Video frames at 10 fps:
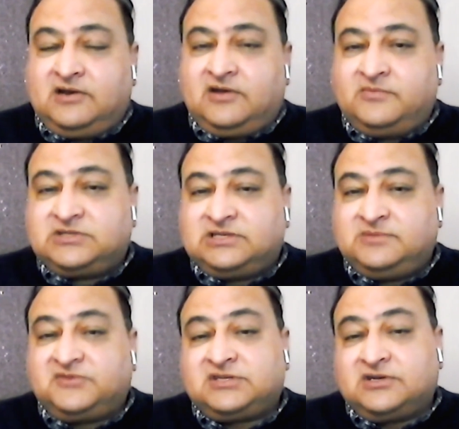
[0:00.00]
lot of
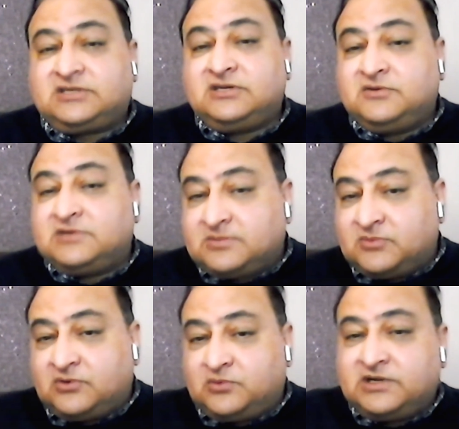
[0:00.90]
Muslims have started doing
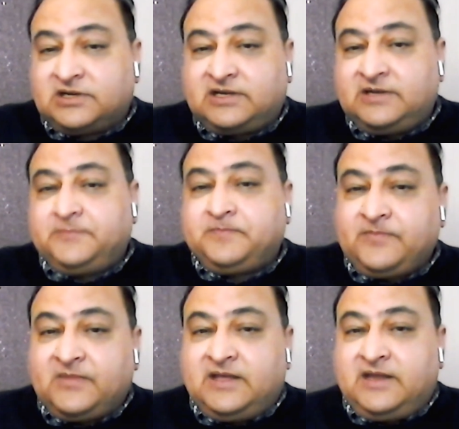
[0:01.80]
some good work
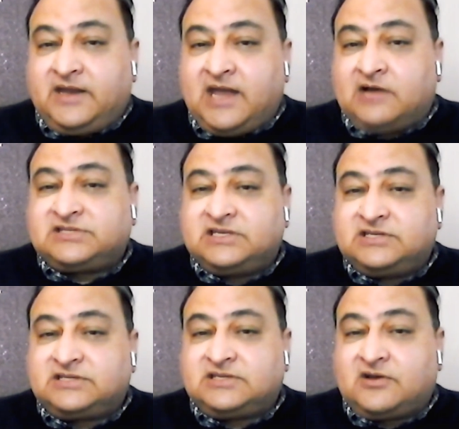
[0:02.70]
now
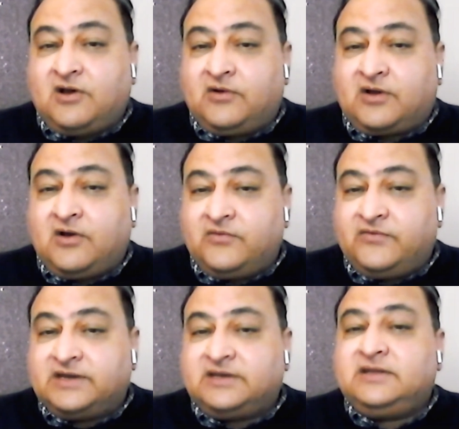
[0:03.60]
since the
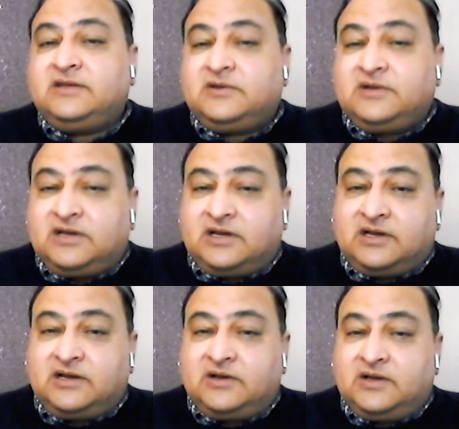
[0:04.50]
COVID.
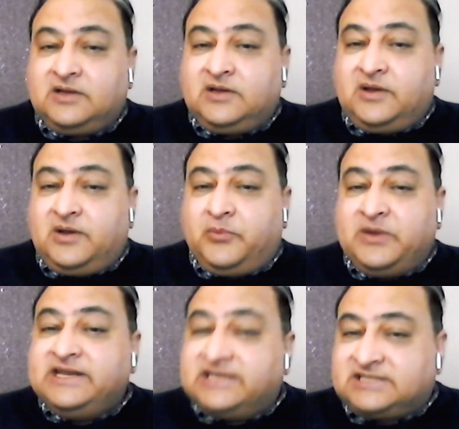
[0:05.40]

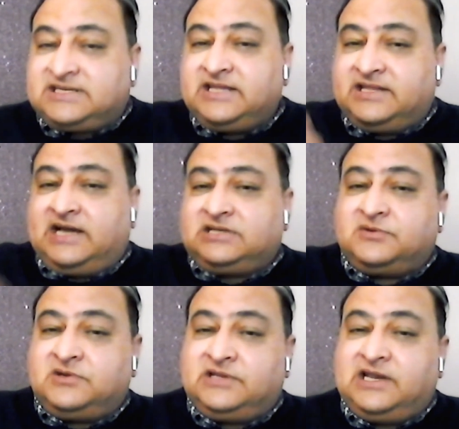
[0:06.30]
We need to take that
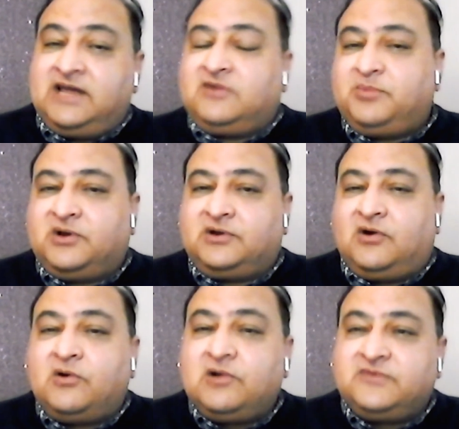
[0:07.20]
to another level, but
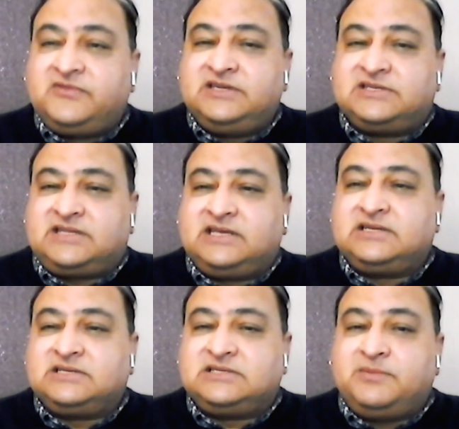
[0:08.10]
all of these
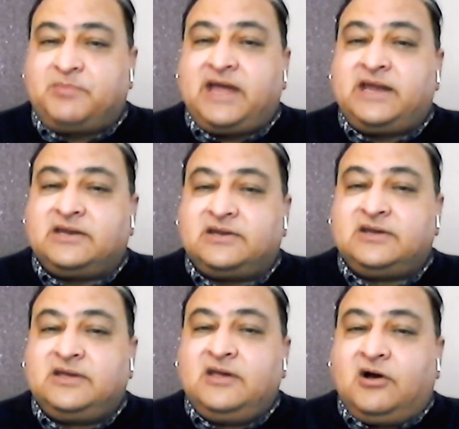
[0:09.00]
things
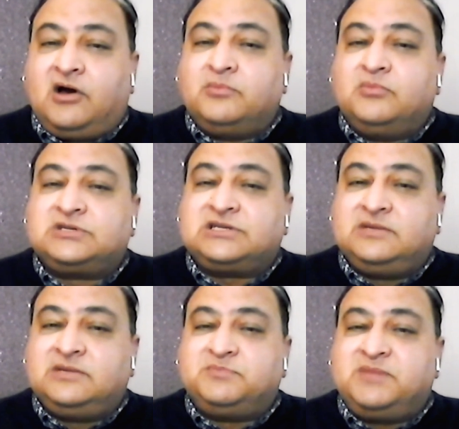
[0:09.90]
depend on
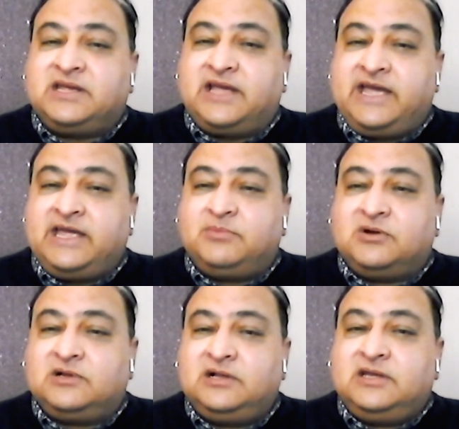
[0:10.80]
Muslims being
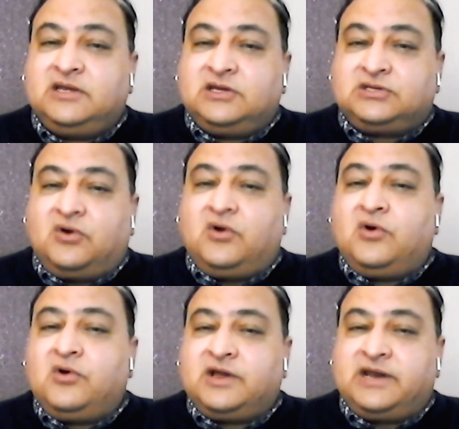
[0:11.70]
able to
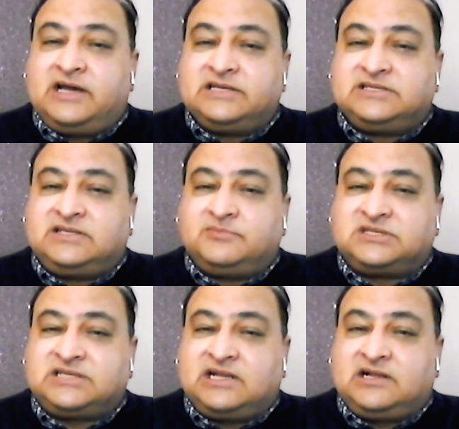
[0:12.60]
organize
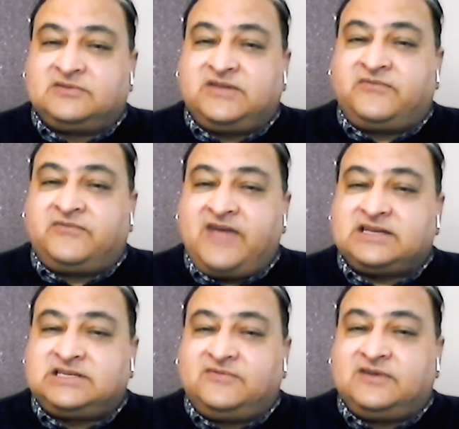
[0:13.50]
themselves
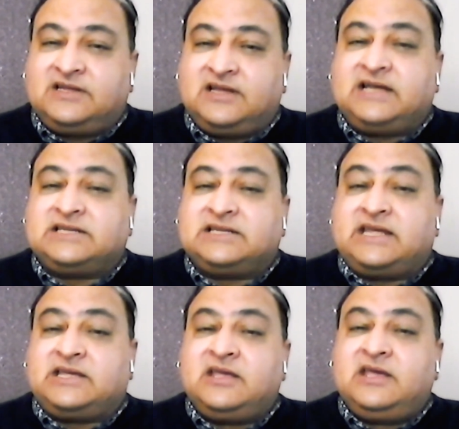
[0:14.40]
effectively as
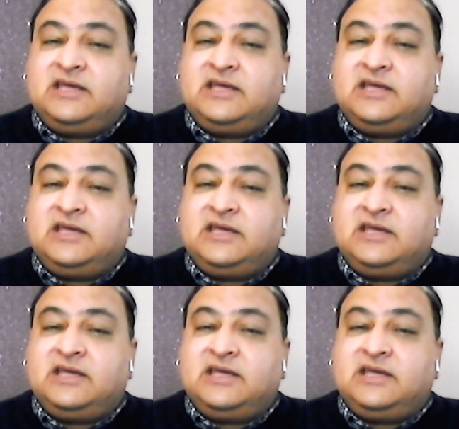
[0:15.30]
a